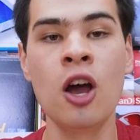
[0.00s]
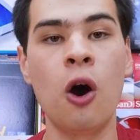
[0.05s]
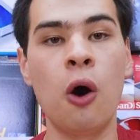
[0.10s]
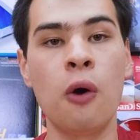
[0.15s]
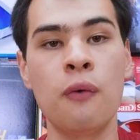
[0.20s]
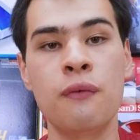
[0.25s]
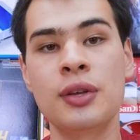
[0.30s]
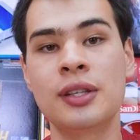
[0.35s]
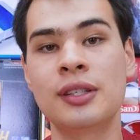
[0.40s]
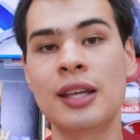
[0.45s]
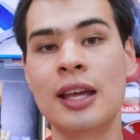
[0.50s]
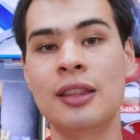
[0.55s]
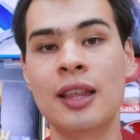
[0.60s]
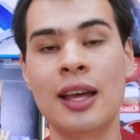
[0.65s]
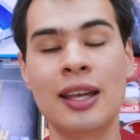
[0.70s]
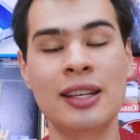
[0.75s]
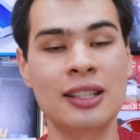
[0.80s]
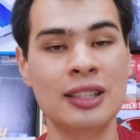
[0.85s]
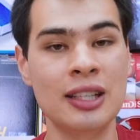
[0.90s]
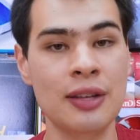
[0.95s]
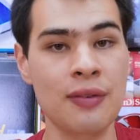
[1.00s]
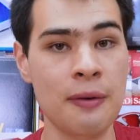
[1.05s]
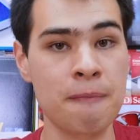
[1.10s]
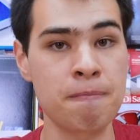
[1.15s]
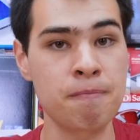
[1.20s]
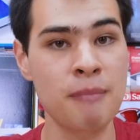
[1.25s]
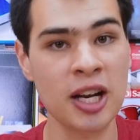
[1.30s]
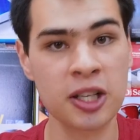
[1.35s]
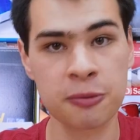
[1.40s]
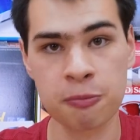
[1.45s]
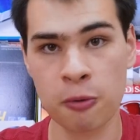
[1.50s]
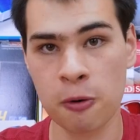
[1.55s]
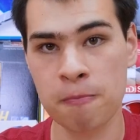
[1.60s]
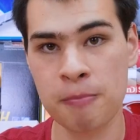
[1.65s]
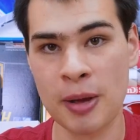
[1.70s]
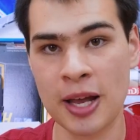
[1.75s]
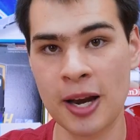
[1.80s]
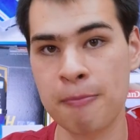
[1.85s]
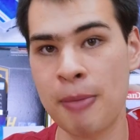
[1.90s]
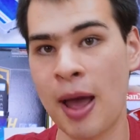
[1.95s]
Obviously, they deliver much more
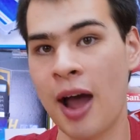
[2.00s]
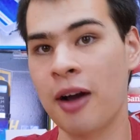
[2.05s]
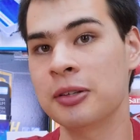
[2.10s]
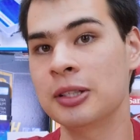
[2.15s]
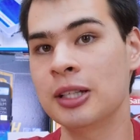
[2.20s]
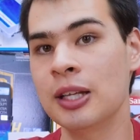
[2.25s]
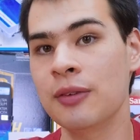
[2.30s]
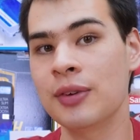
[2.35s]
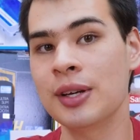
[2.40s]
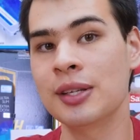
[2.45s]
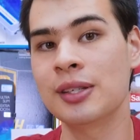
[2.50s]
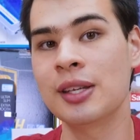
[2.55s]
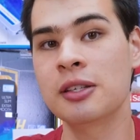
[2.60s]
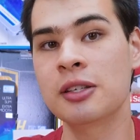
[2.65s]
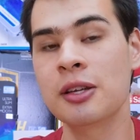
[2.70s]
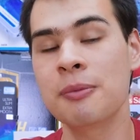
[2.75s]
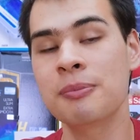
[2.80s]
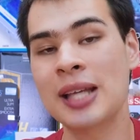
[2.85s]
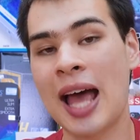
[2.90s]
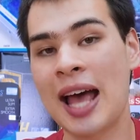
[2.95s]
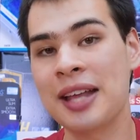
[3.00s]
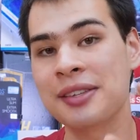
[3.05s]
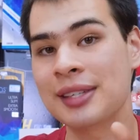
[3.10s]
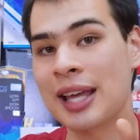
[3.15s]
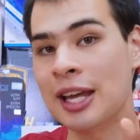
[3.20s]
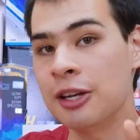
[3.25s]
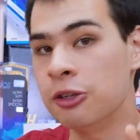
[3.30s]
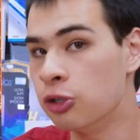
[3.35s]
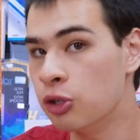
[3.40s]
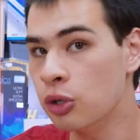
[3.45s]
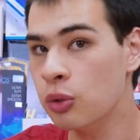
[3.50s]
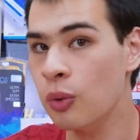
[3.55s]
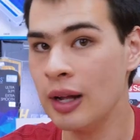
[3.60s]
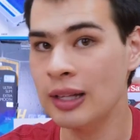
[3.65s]
better power delivery systems as they do